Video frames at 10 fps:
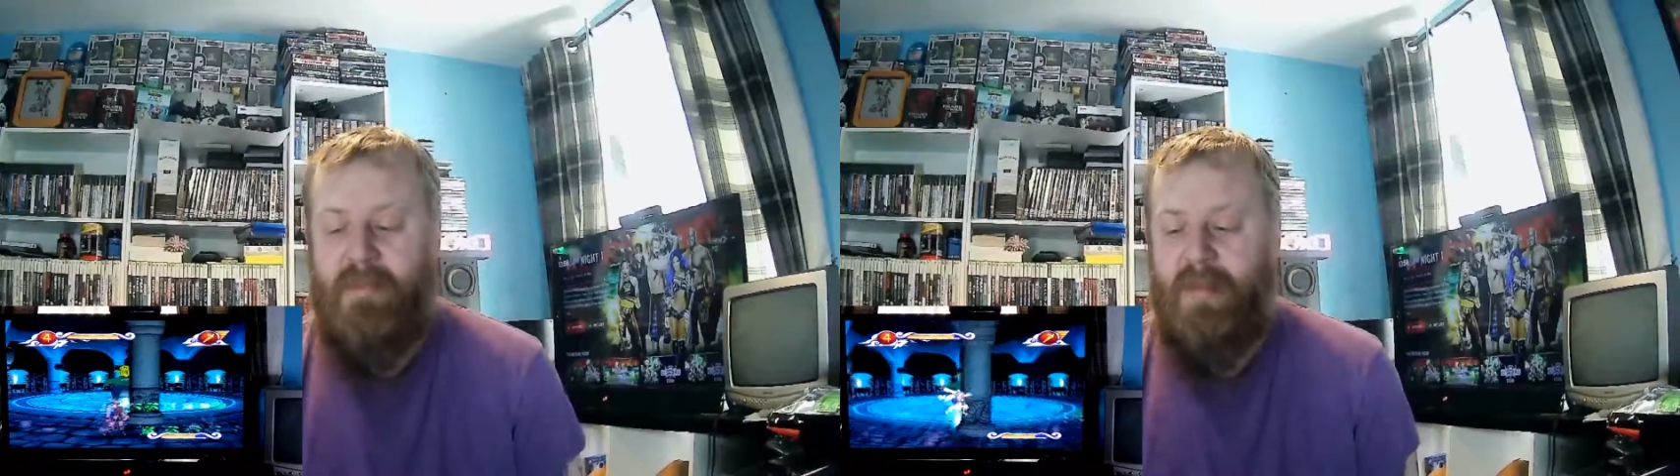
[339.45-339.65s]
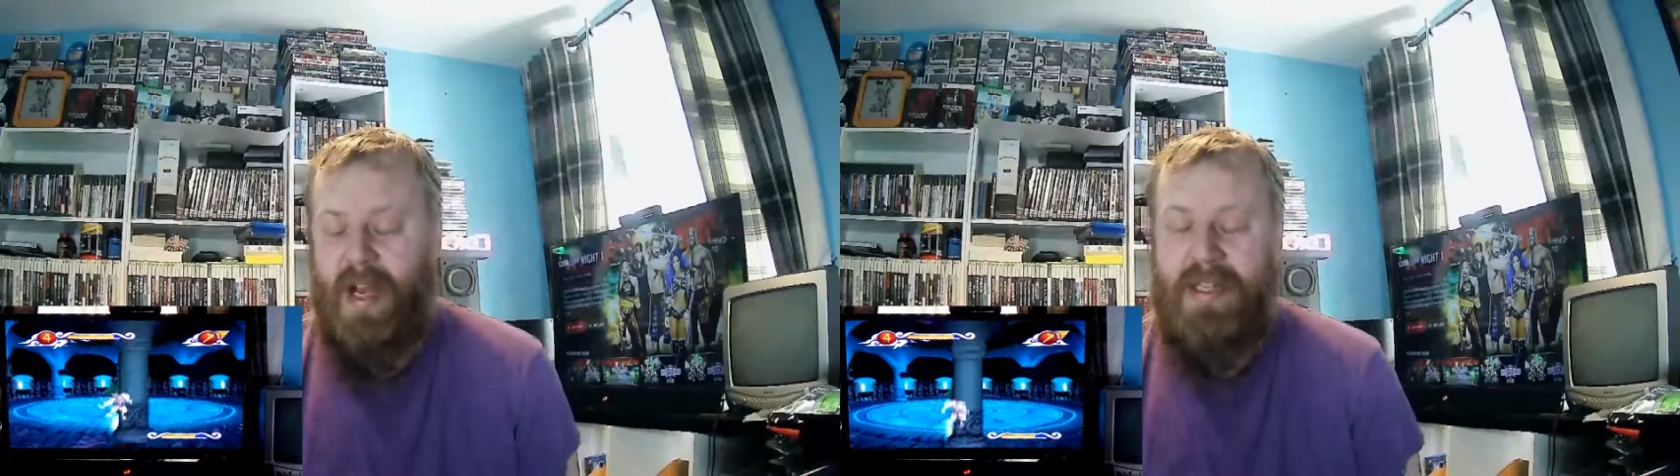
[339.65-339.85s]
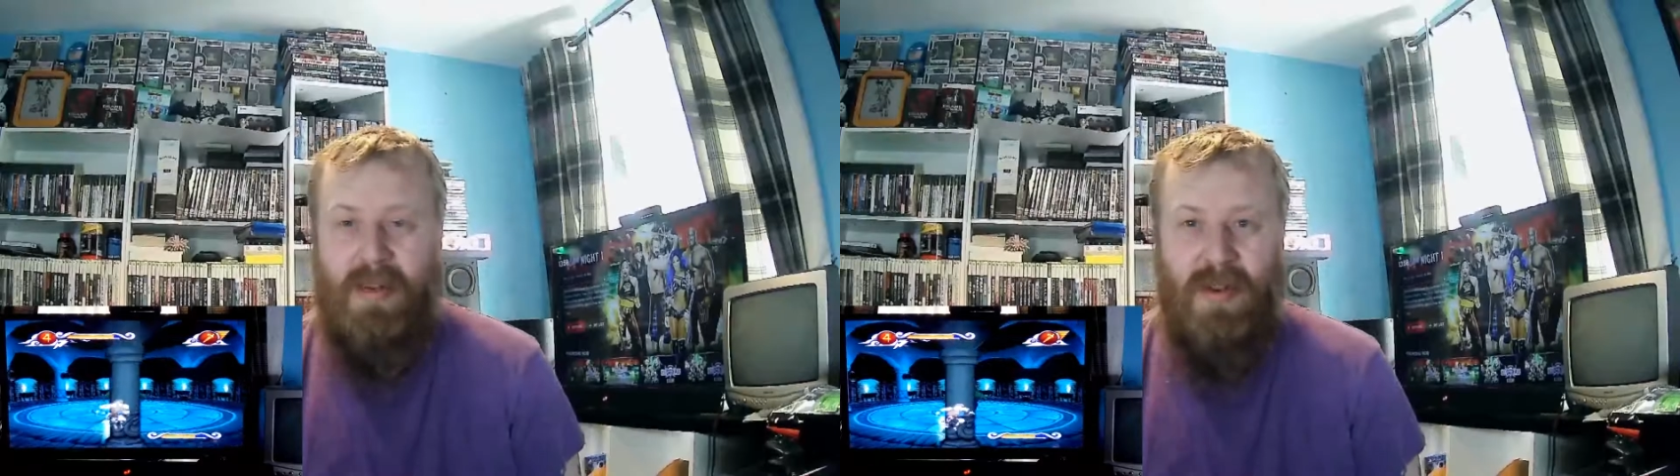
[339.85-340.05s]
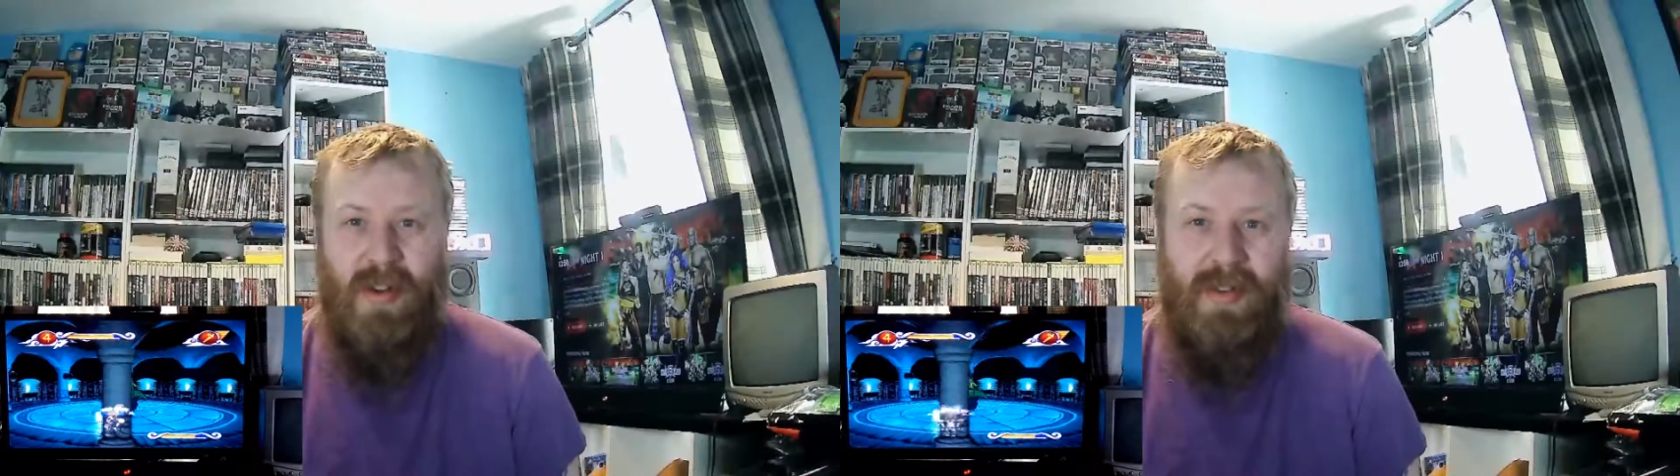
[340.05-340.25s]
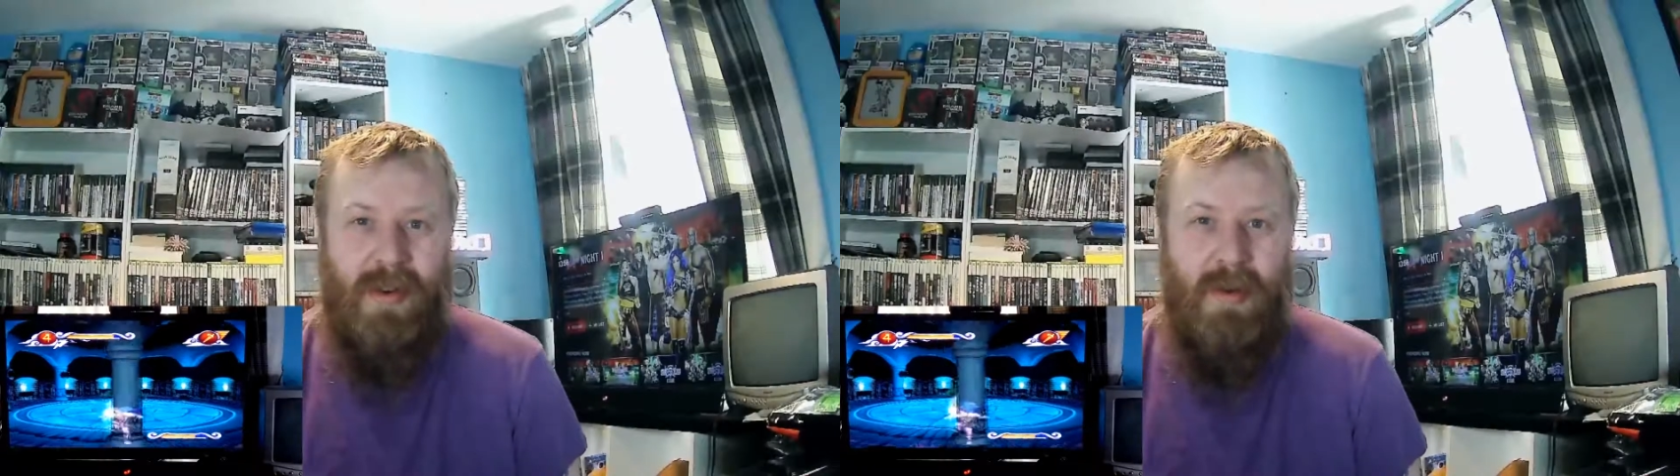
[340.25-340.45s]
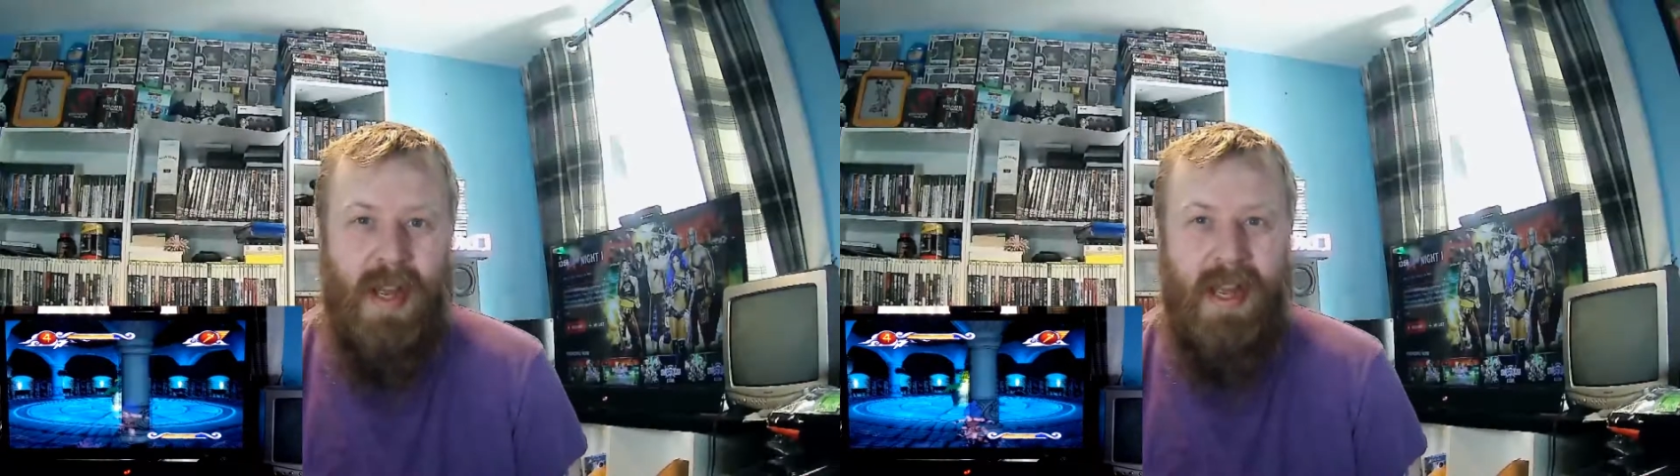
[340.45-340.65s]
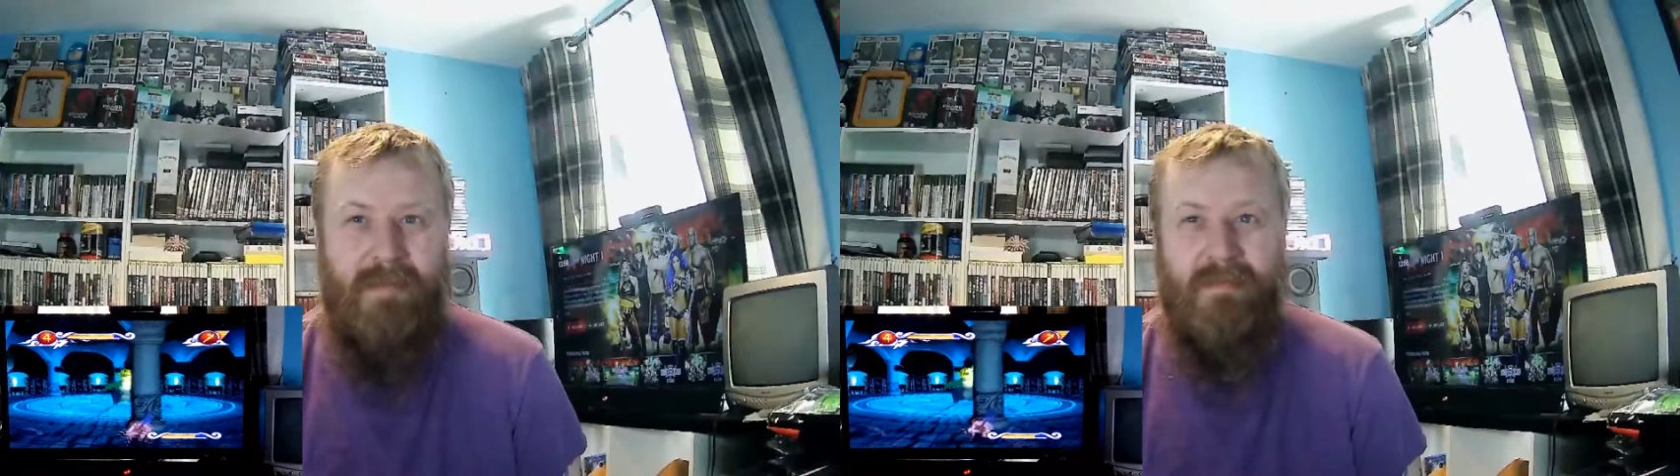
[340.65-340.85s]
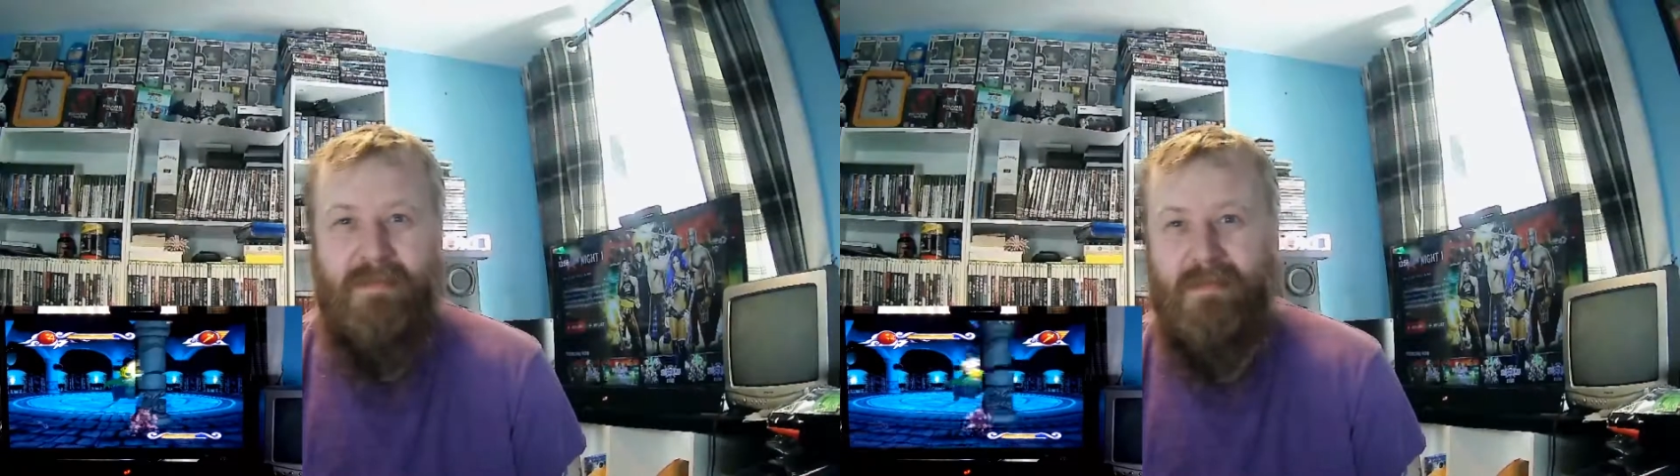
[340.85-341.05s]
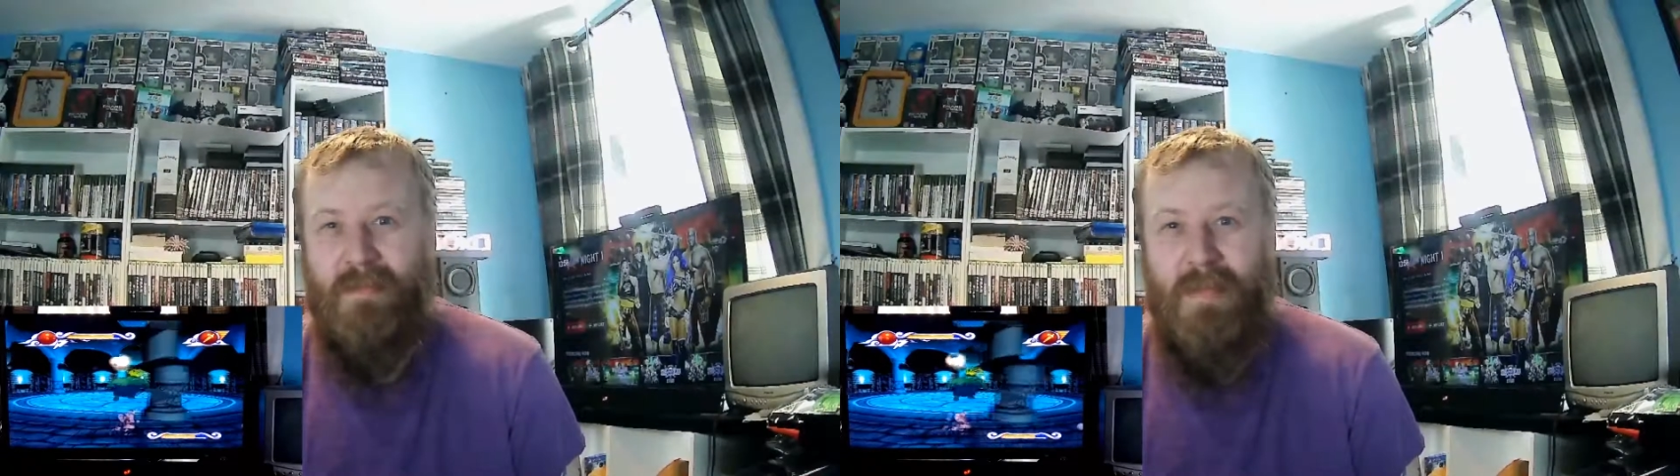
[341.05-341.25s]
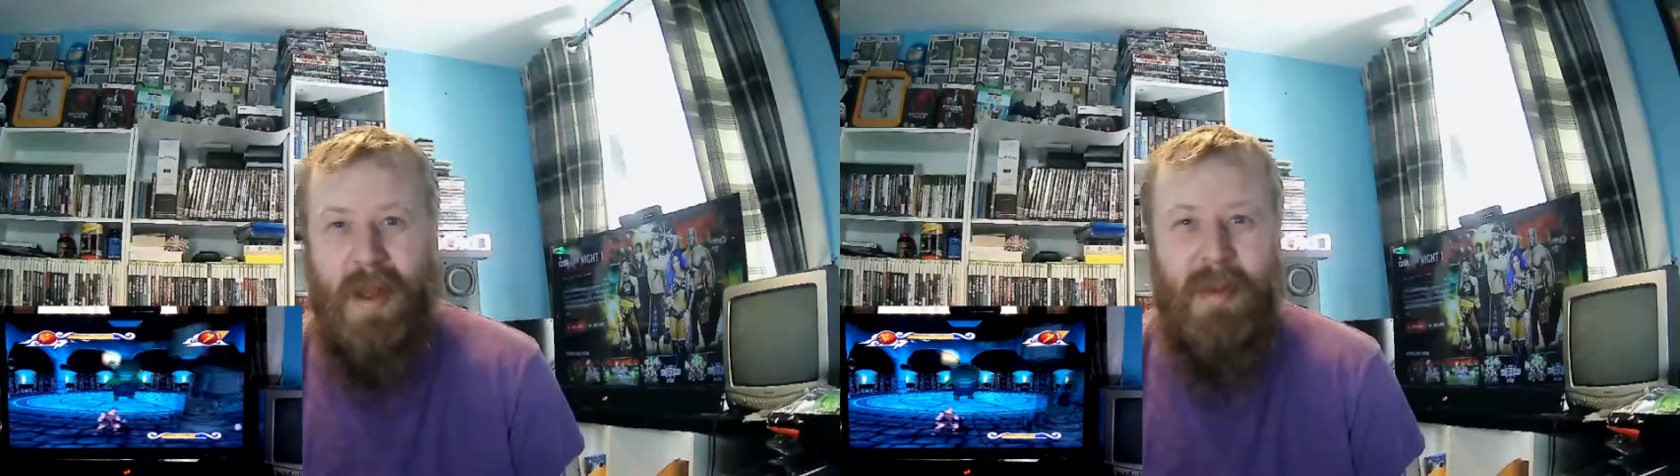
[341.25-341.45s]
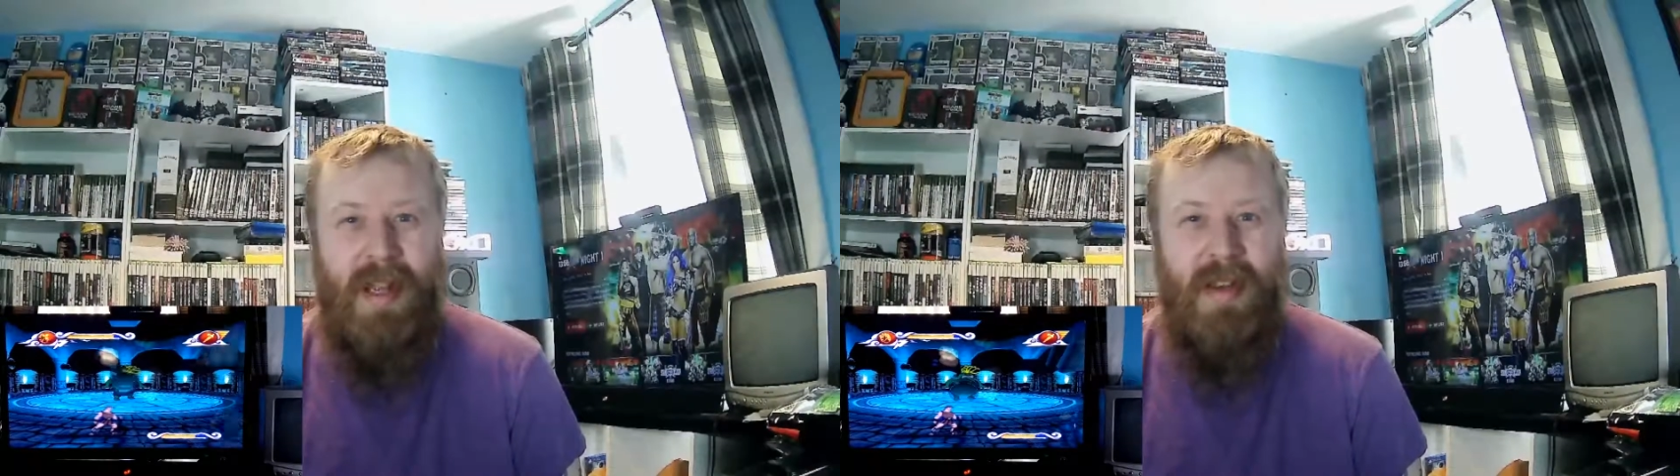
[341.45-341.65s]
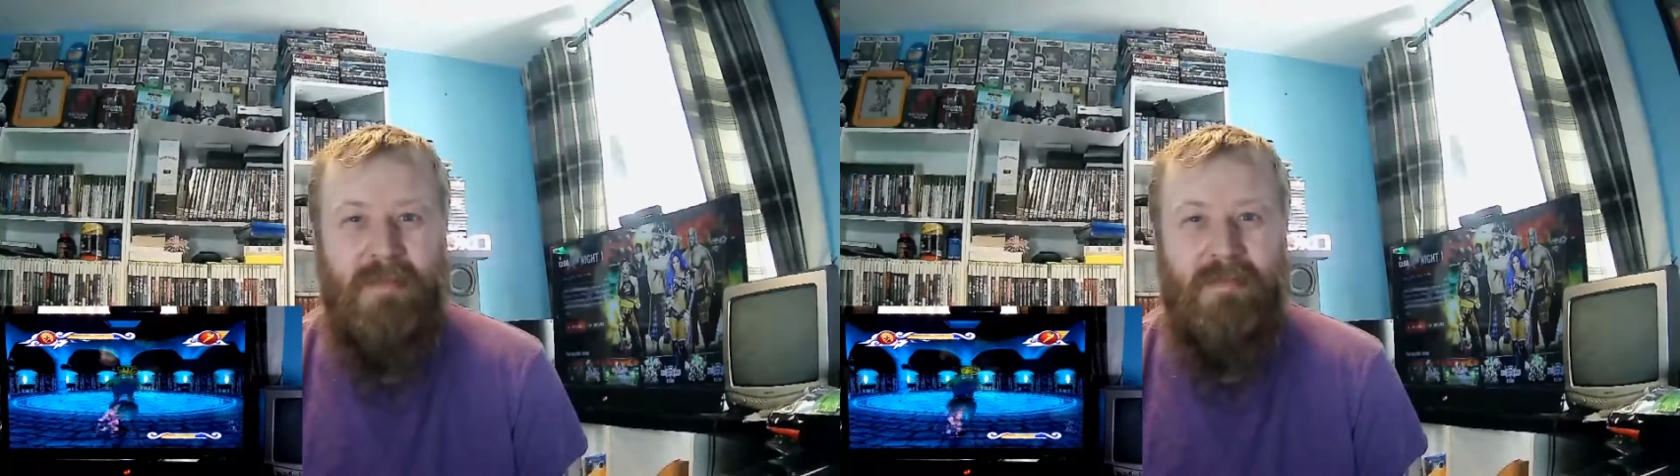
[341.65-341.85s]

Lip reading: but I still got through it in maybe